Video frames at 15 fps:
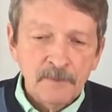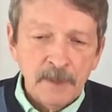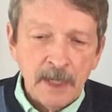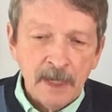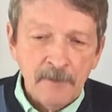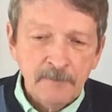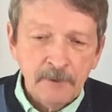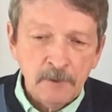
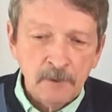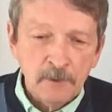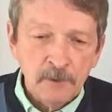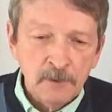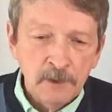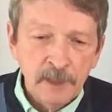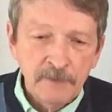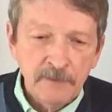after
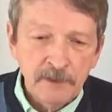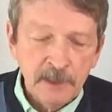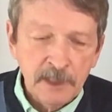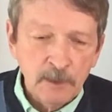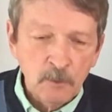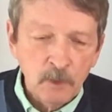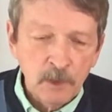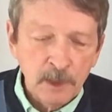living
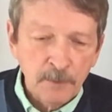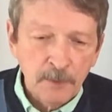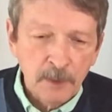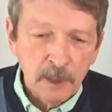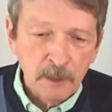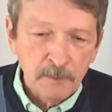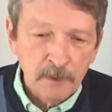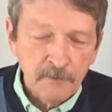in one
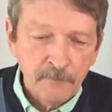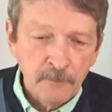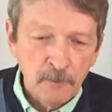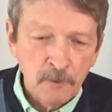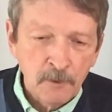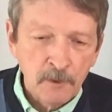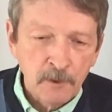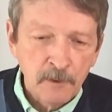apartment
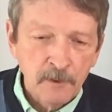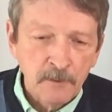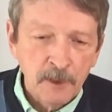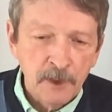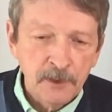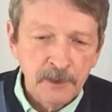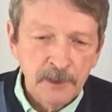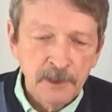for
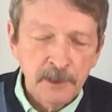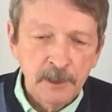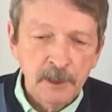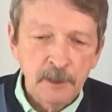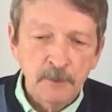a year,